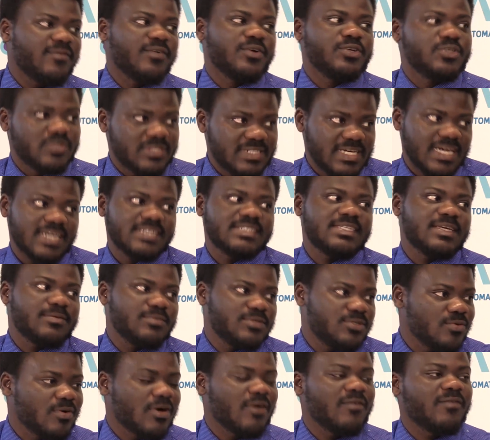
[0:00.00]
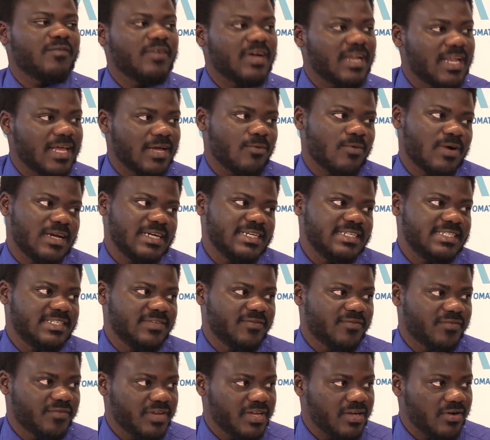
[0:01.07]
for you to tax them to offer like quality
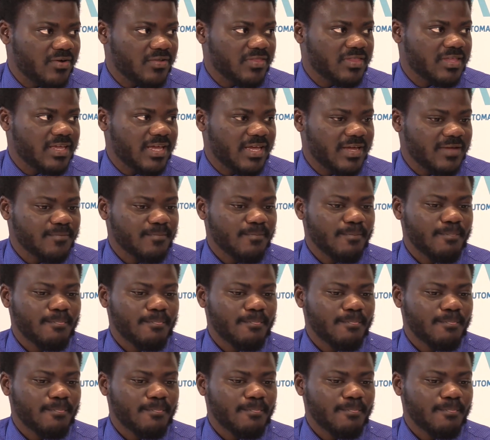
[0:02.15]
free healthcare.